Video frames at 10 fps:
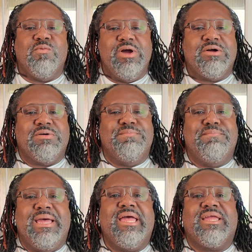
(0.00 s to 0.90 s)

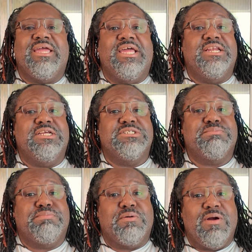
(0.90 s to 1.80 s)
Welcome back, and as
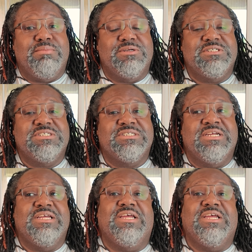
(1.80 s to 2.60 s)
promised,